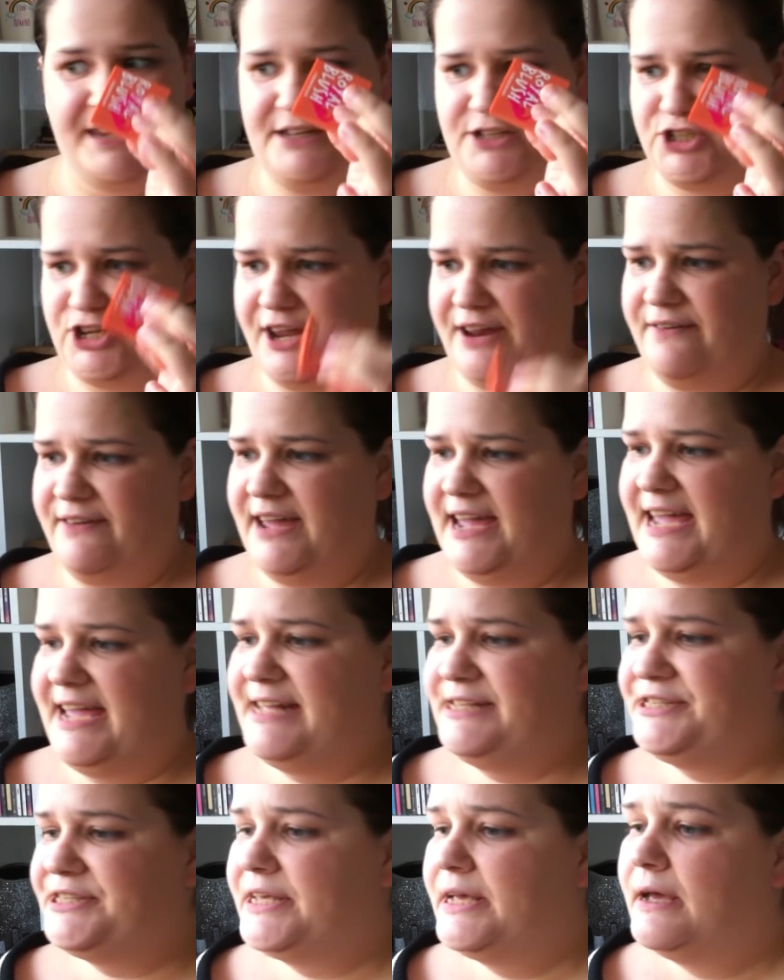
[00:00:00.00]
peach, here it
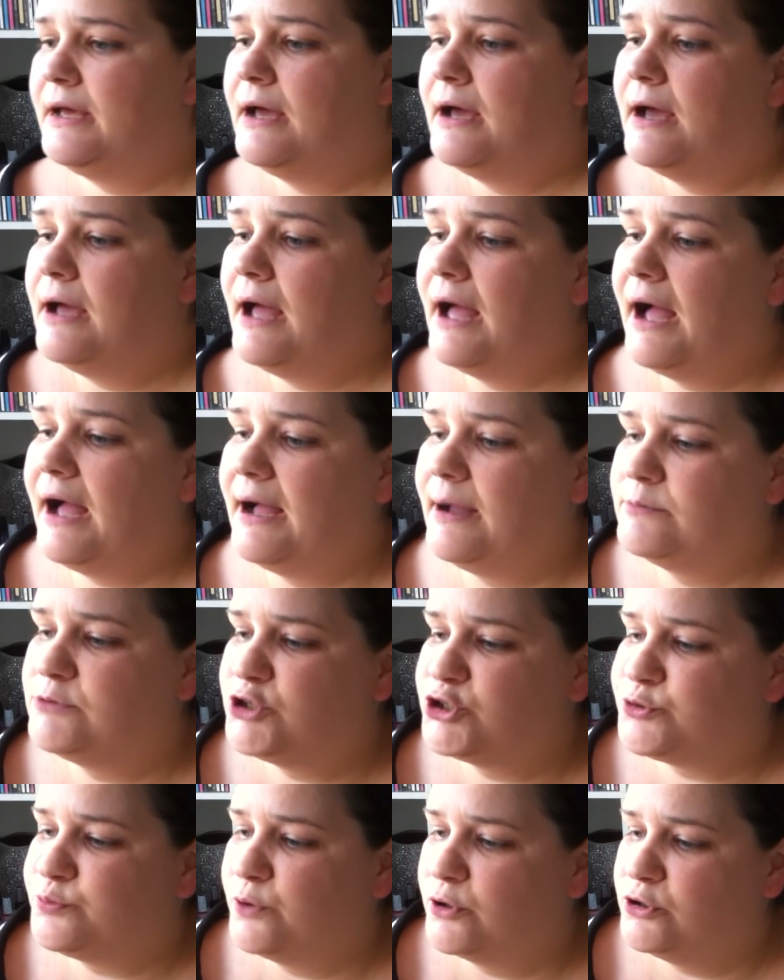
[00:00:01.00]
is. I'm
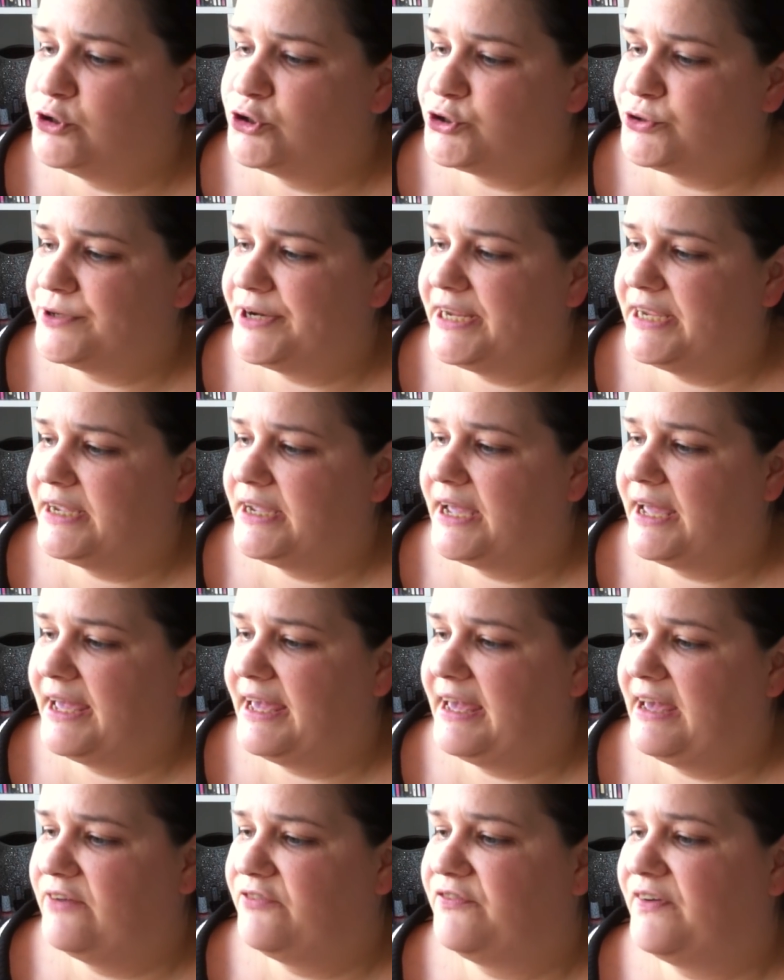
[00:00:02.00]
just wondering
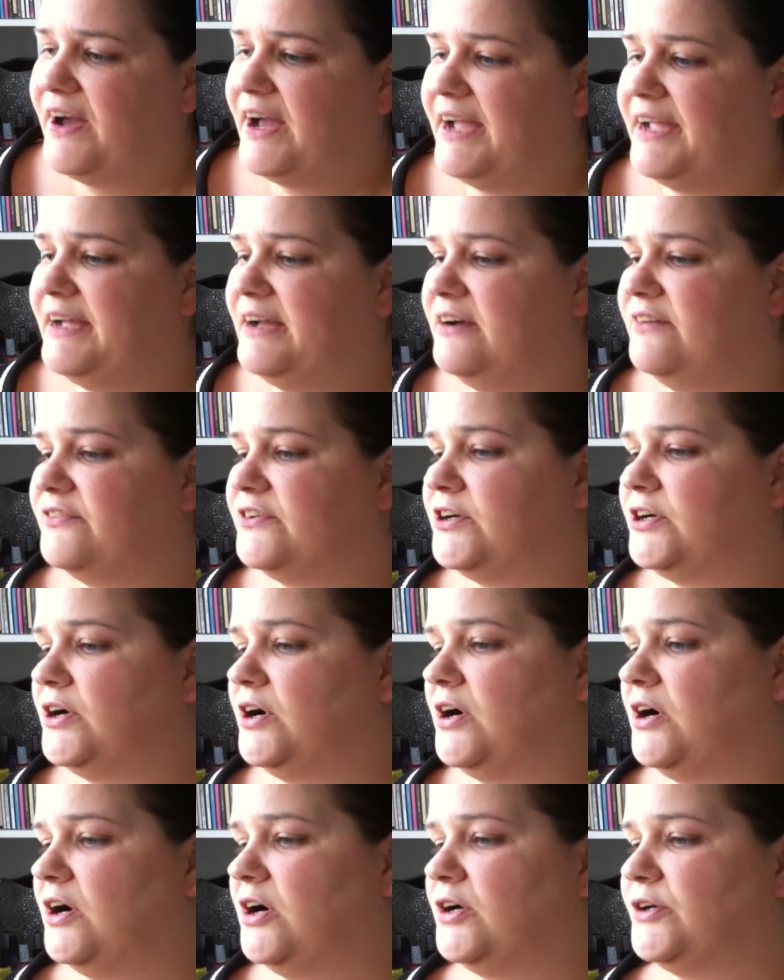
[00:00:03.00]
if I have
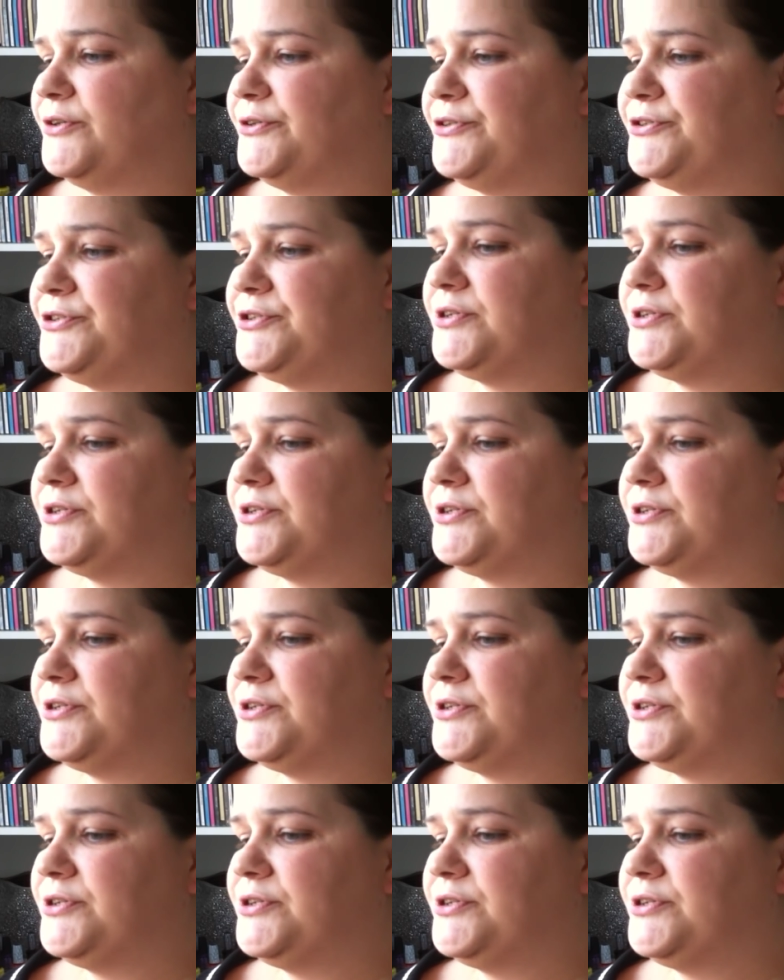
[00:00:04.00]
got...